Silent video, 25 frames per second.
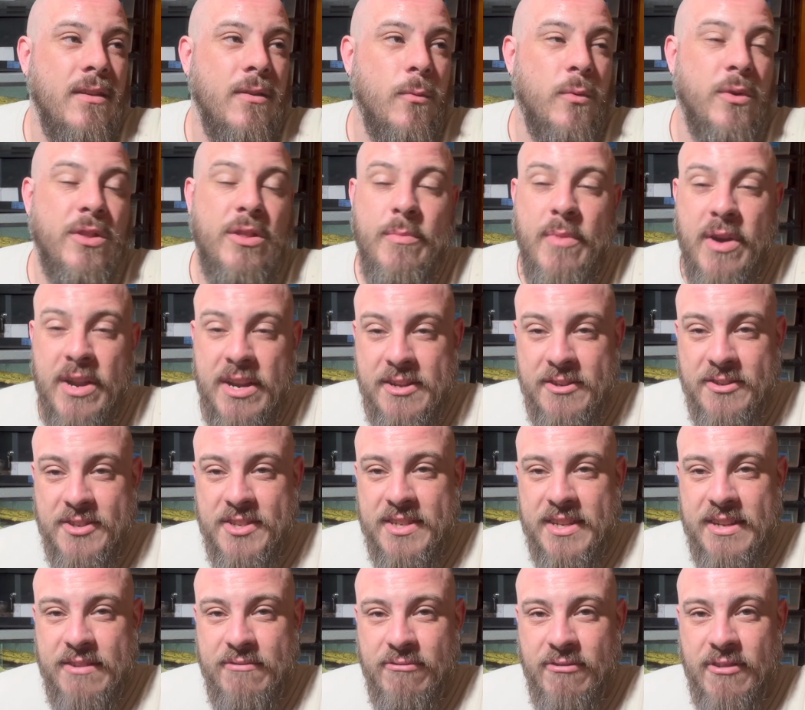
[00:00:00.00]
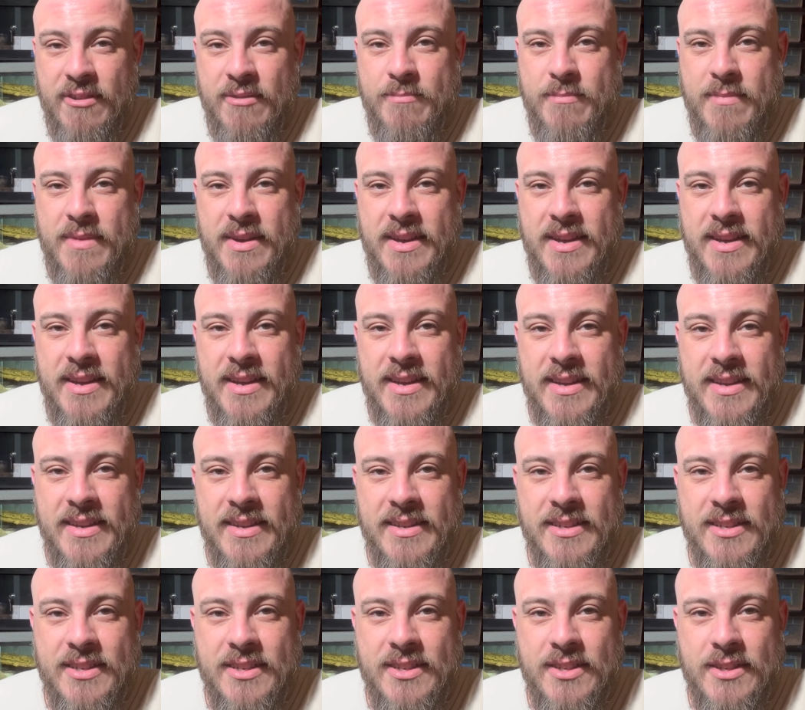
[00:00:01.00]
With the money you'll save from
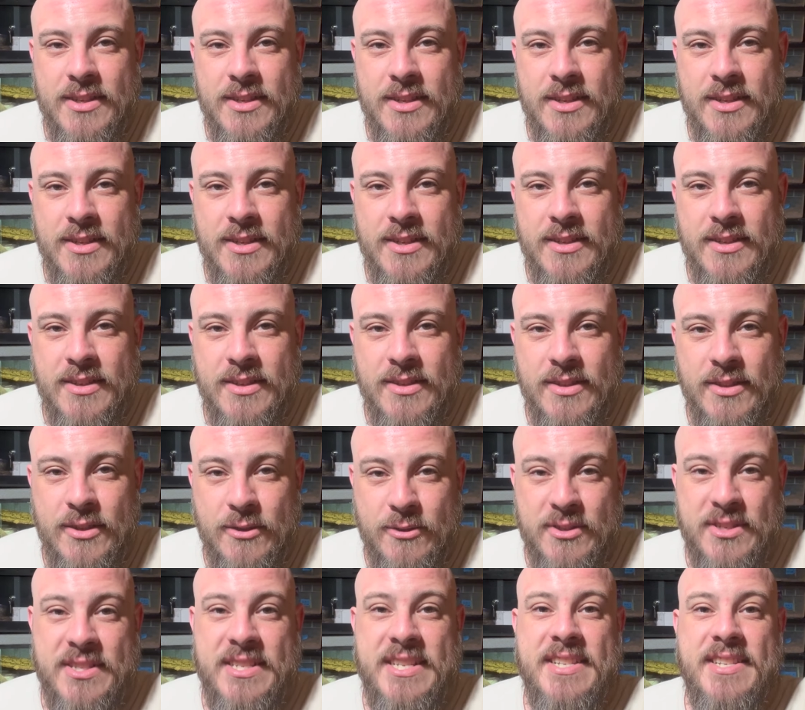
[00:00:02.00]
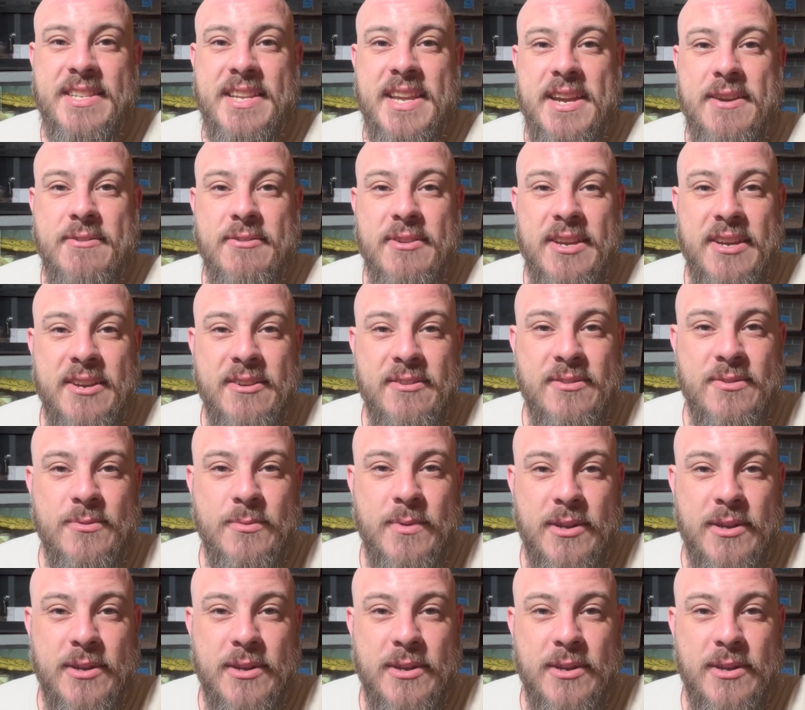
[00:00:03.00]
those discount codes,